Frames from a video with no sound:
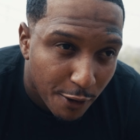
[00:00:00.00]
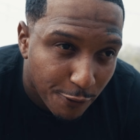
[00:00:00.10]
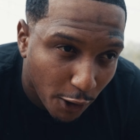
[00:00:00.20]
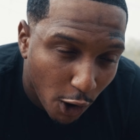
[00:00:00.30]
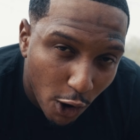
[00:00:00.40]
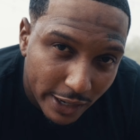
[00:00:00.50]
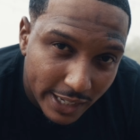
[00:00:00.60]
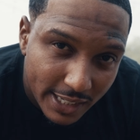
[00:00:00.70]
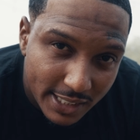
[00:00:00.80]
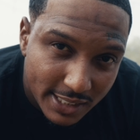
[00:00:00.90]
Fog
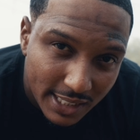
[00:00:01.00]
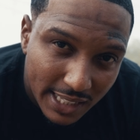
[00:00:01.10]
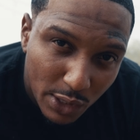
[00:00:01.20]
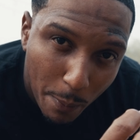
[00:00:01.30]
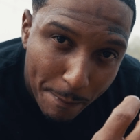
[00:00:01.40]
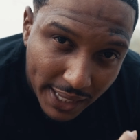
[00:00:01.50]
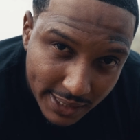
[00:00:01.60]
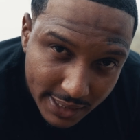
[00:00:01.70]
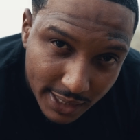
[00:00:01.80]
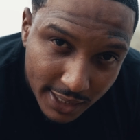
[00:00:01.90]
is little
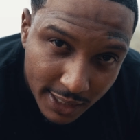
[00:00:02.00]
mist